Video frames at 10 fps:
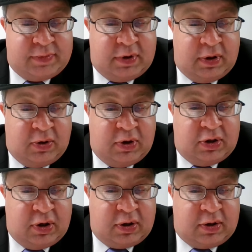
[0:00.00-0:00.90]
you know,
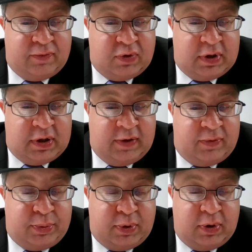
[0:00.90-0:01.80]
injunctive
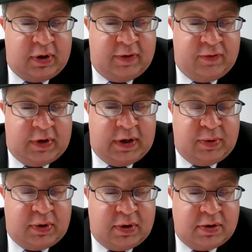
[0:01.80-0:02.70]
relief, punitive
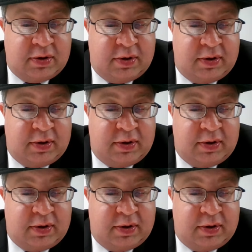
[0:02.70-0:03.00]
damages,